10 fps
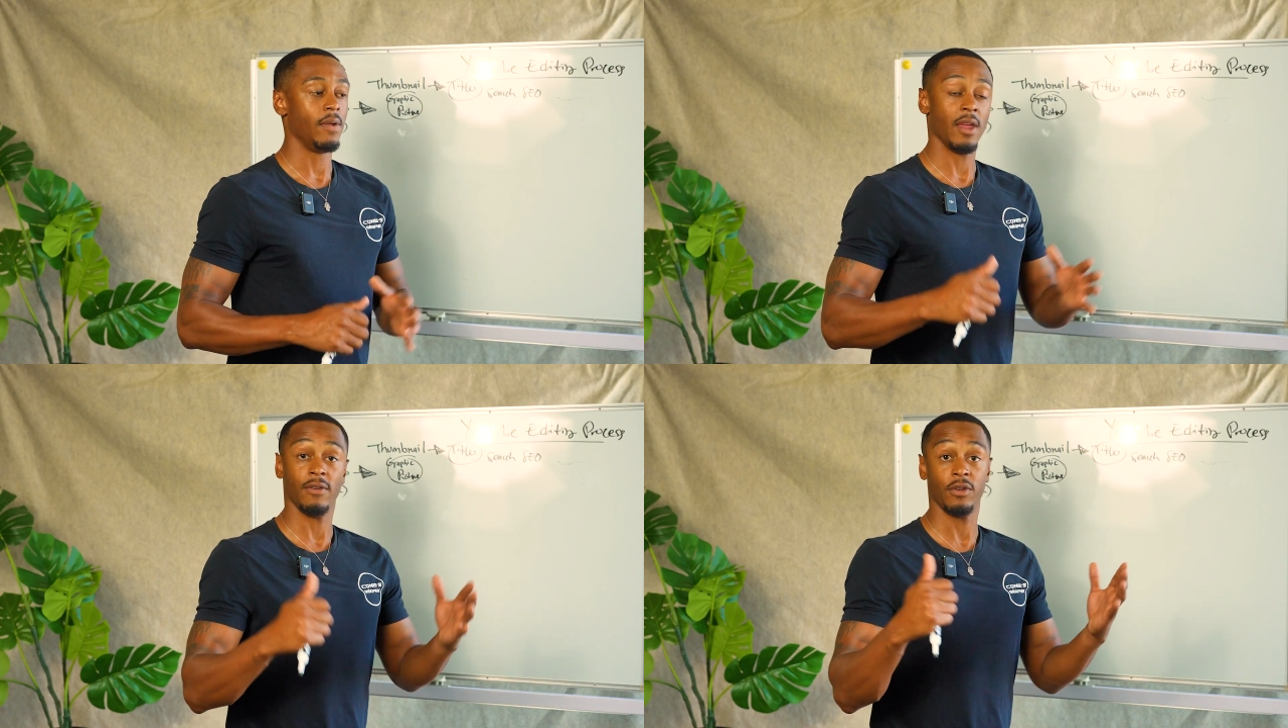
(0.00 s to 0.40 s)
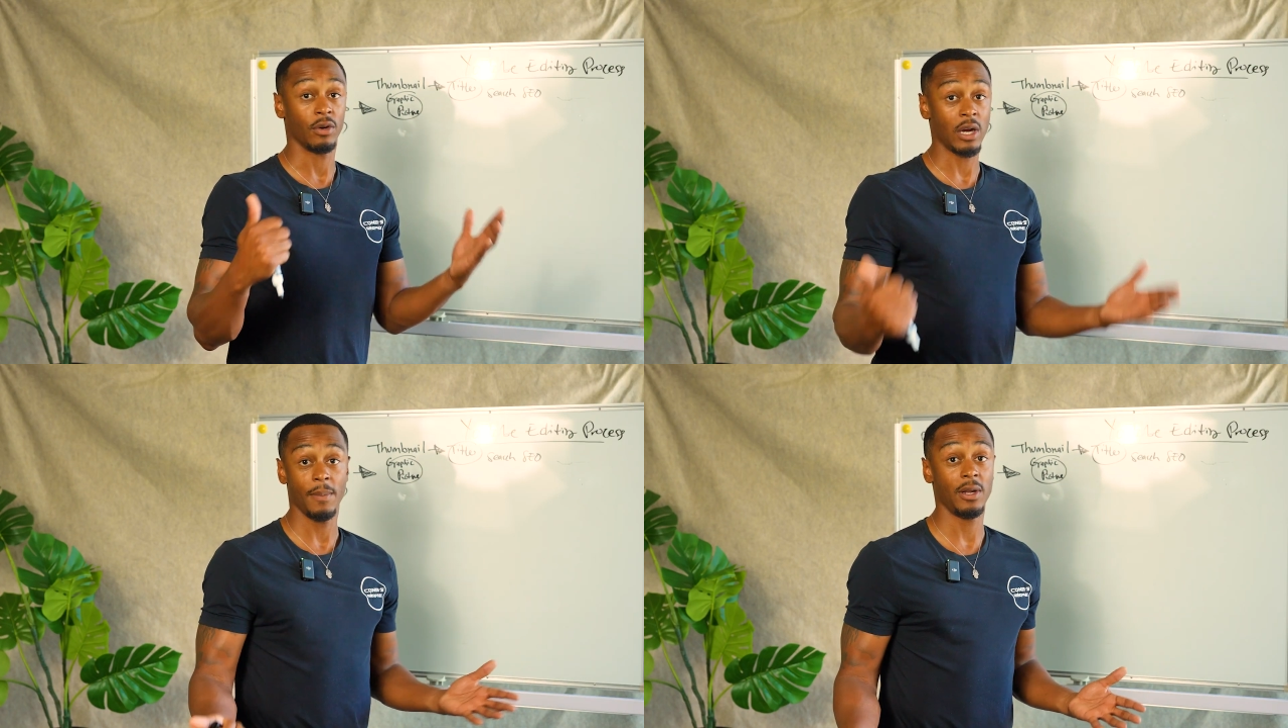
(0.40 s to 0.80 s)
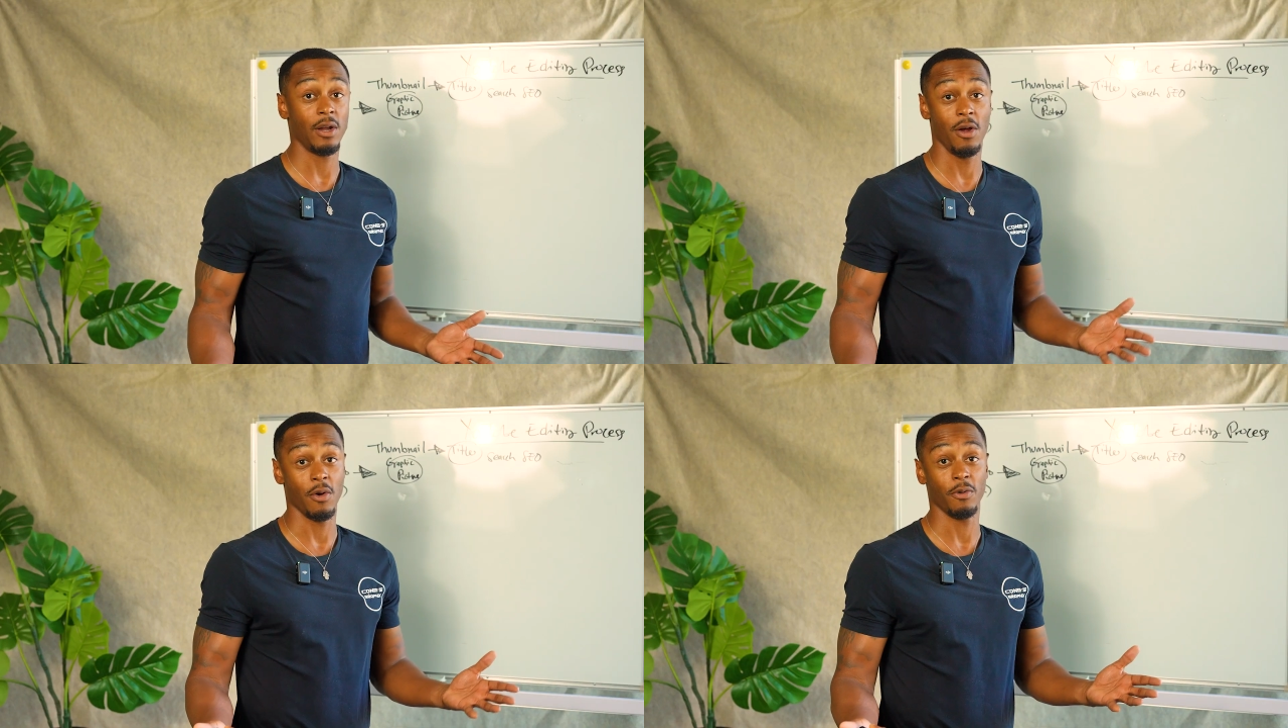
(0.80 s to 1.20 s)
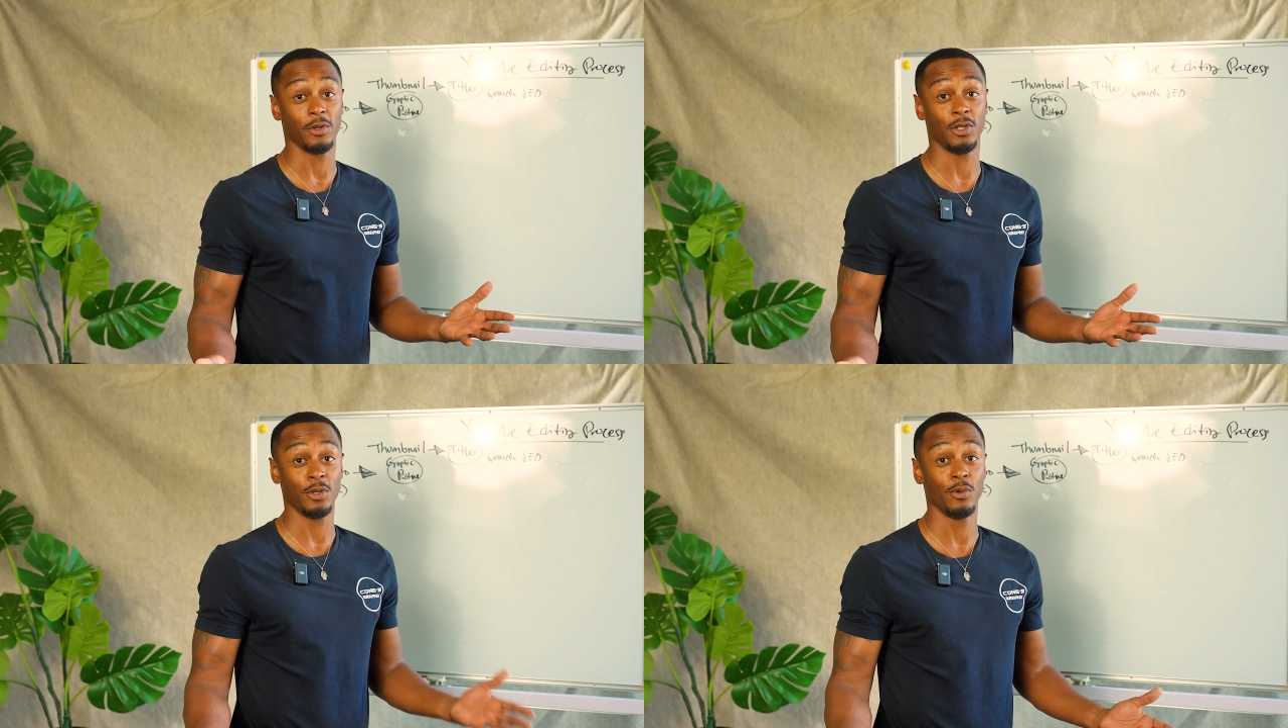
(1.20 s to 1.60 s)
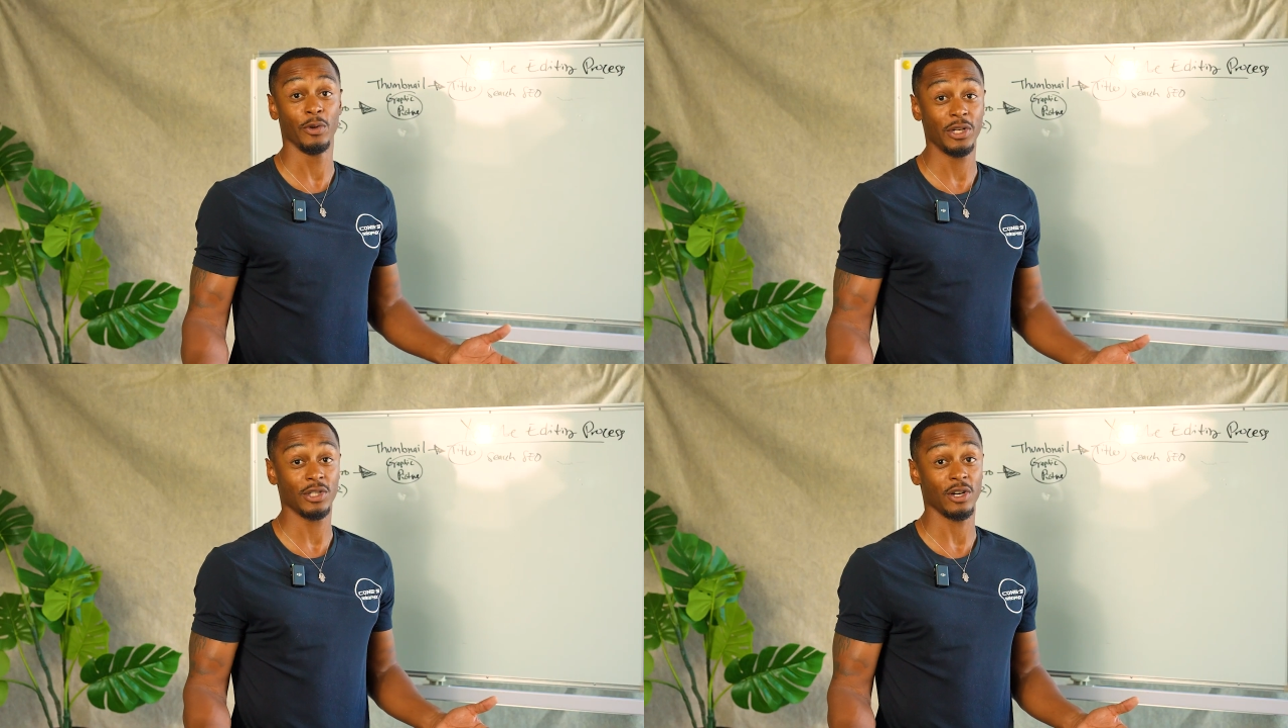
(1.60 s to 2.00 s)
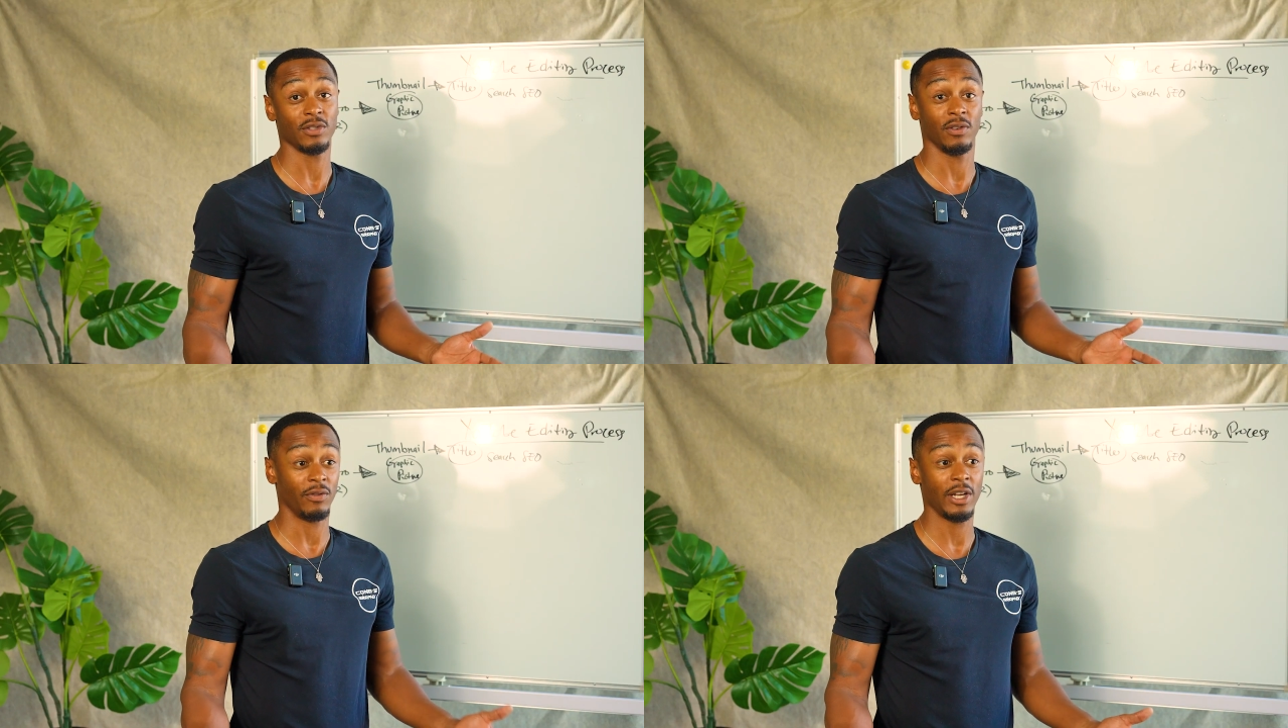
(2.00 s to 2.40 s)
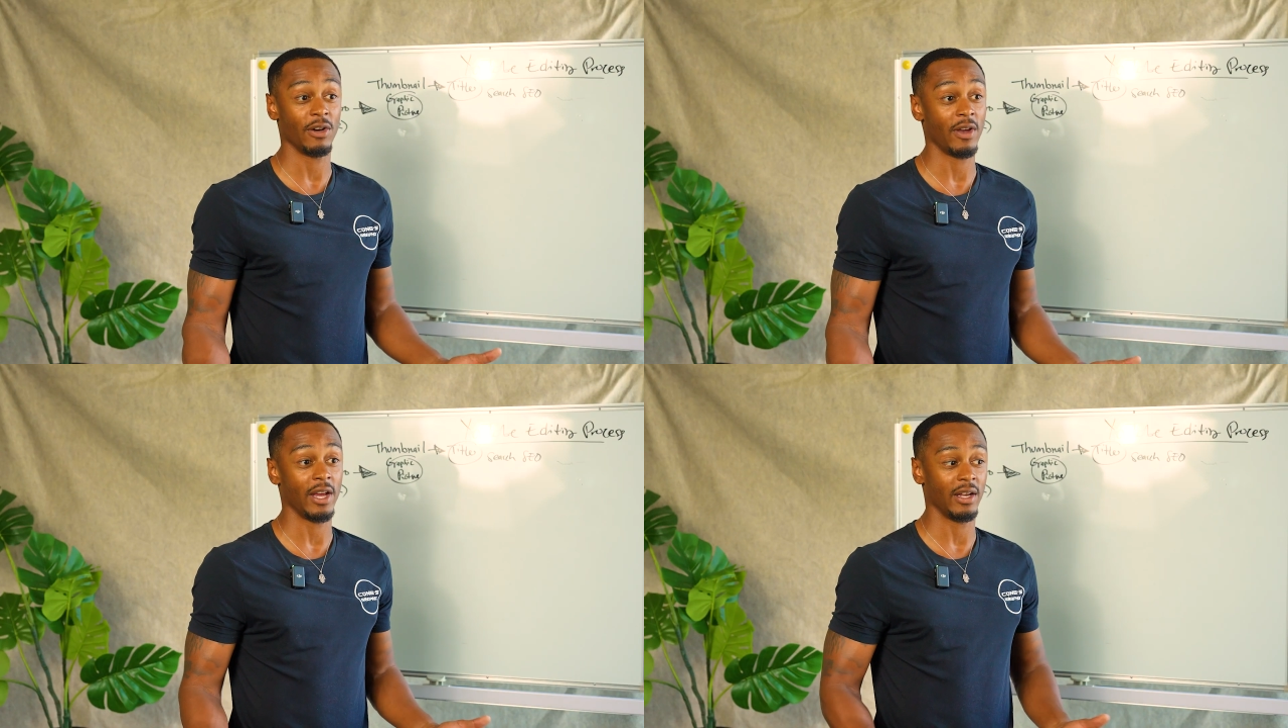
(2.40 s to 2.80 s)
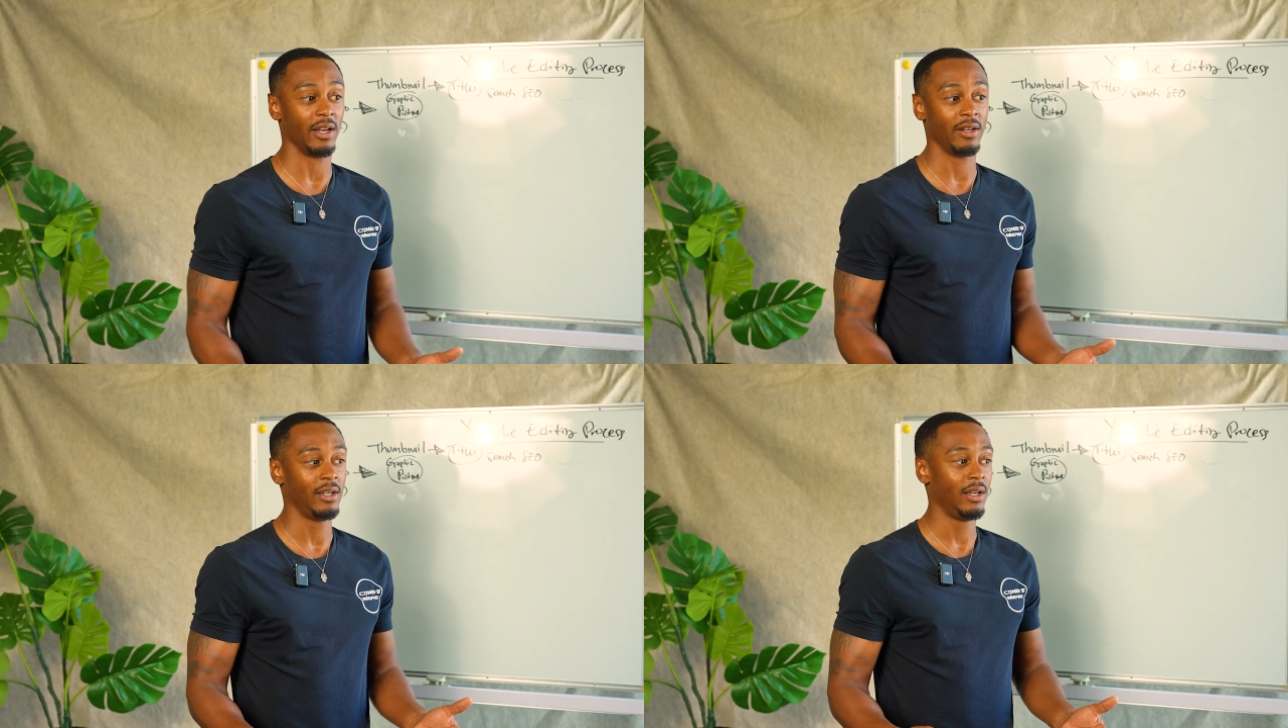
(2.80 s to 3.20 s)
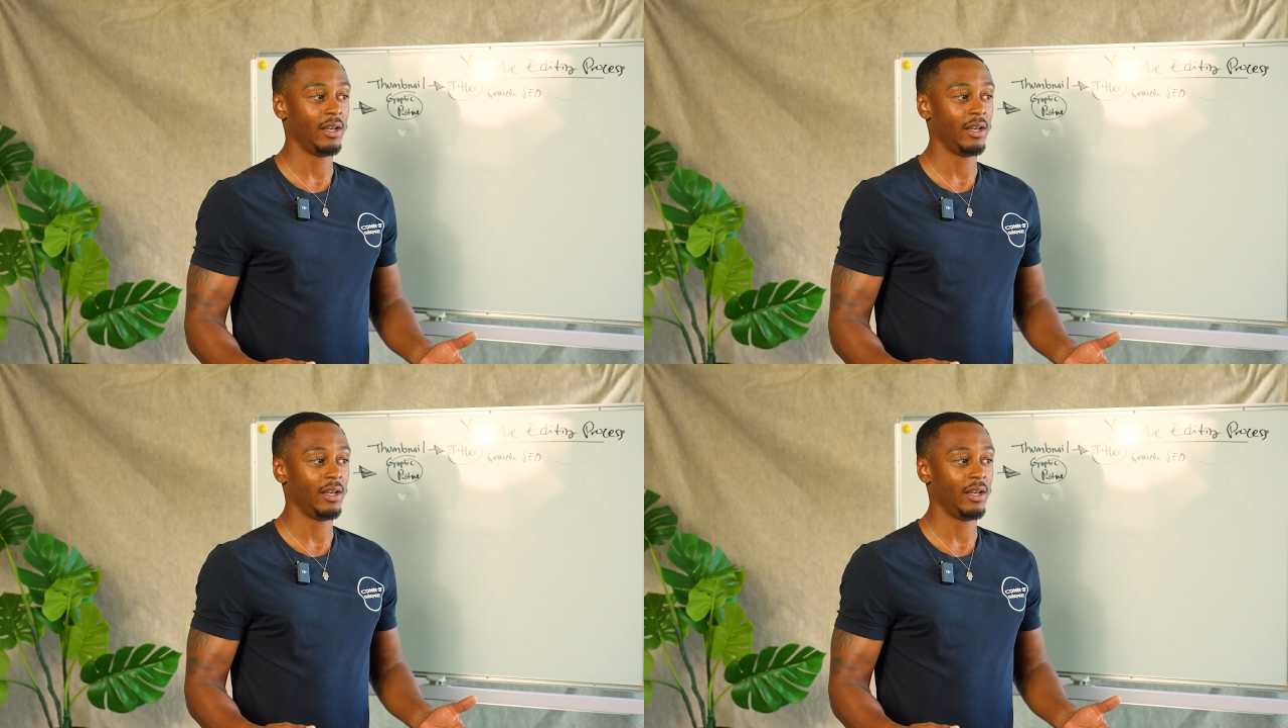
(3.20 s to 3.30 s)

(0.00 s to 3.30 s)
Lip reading: If you're coming to do research for video editing,